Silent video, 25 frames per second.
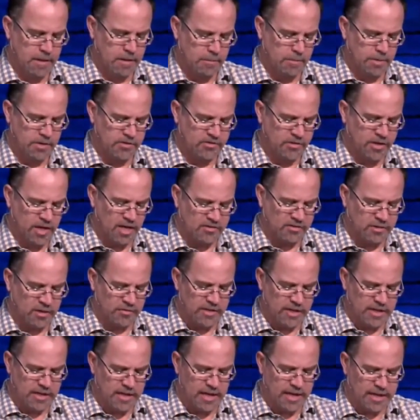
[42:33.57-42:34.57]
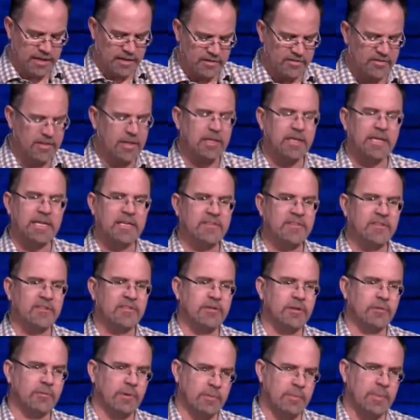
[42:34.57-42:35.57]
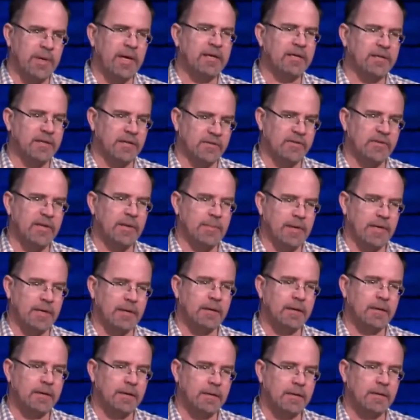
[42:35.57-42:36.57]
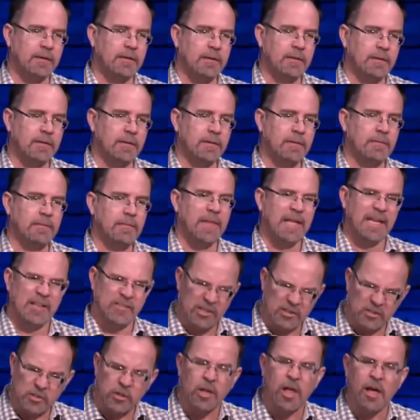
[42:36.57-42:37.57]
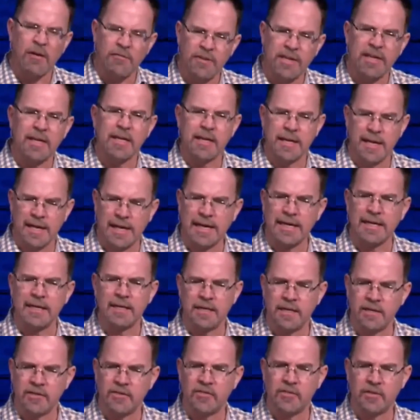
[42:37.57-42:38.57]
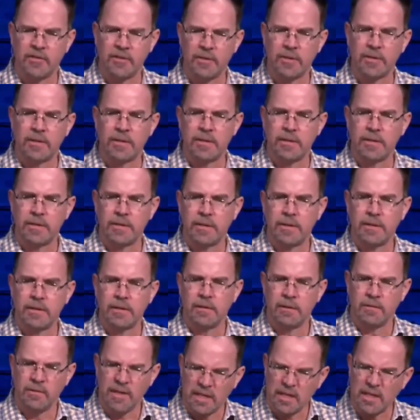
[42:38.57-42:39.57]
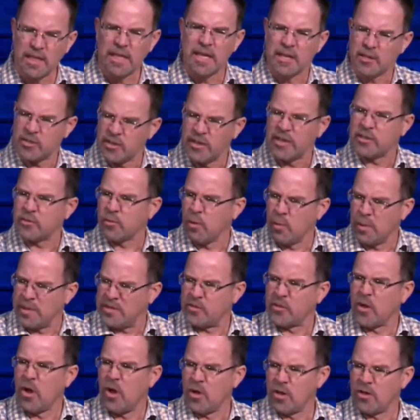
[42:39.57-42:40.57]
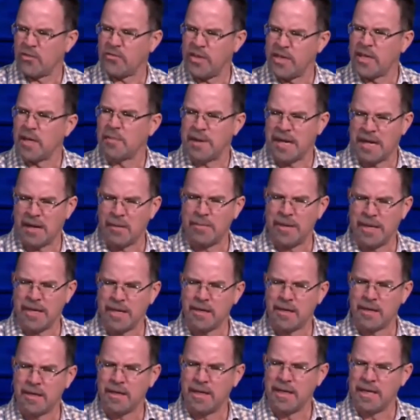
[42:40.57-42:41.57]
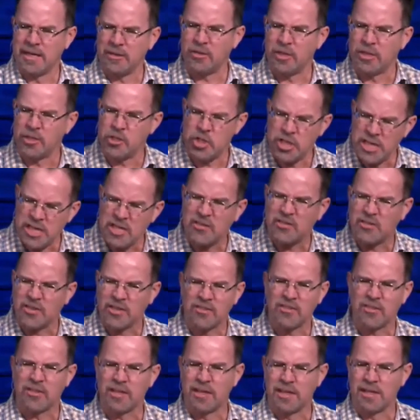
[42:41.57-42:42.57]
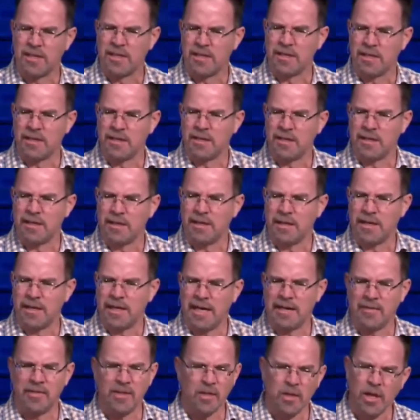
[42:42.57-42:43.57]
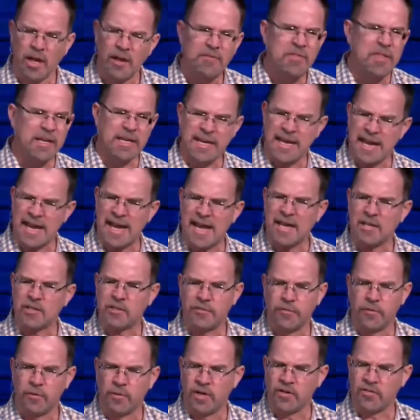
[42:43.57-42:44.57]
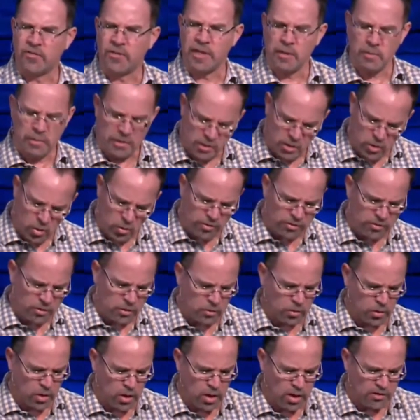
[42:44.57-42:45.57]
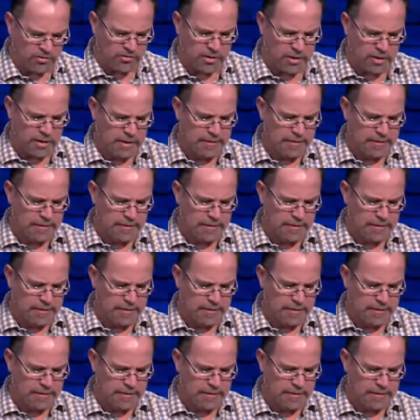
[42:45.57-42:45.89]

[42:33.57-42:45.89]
But it's God's loving kindness that leads us to repentance. Amen? It's His loving kindness. That's what we sing about, man. It's Jesus and the love that He has for us, that He would go to the cross.